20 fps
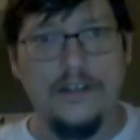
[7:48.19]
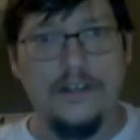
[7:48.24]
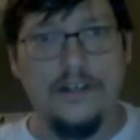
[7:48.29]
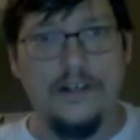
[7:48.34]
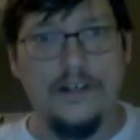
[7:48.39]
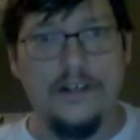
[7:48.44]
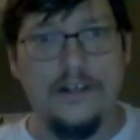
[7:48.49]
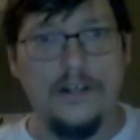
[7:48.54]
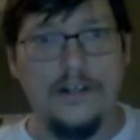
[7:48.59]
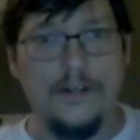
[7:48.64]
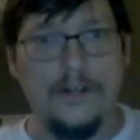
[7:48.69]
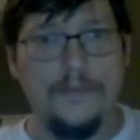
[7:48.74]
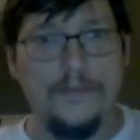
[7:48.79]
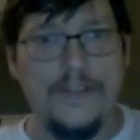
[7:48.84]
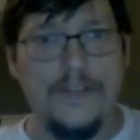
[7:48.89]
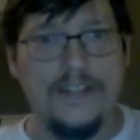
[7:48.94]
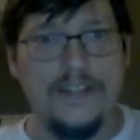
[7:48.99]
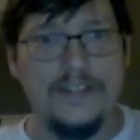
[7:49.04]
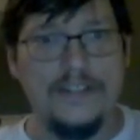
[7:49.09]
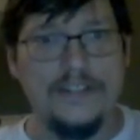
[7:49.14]

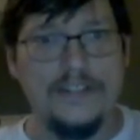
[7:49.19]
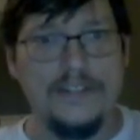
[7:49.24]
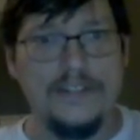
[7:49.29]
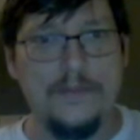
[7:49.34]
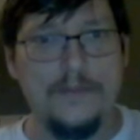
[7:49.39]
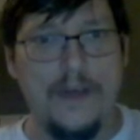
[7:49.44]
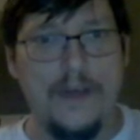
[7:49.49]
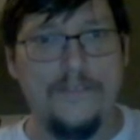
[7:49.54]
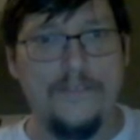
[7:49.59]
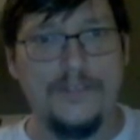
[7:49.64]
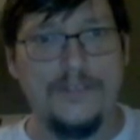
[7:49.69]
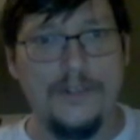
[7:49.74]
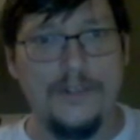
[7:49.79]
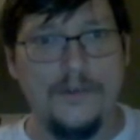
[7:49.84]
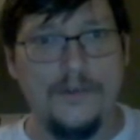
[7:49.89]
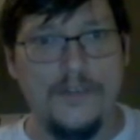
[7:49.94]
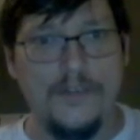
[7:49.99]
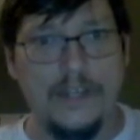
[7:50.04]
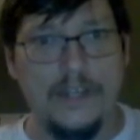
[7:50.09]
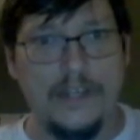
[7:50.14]
that he ends up having to go
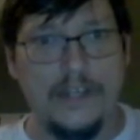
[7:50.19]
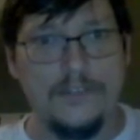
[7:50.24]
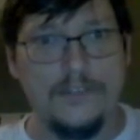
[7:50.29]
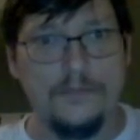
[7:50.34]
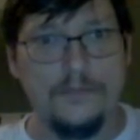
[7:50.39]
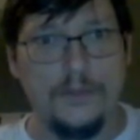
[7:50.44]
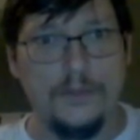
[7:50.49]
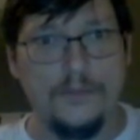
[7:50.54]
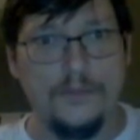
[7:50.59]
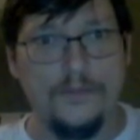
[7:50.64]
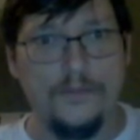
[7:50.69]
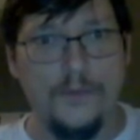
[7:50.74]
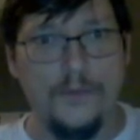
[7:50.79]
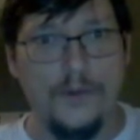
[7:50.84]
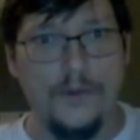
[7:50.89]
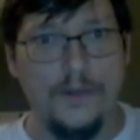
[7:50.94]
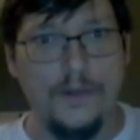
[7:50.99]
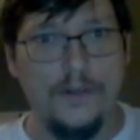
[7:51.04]
to the hospital for.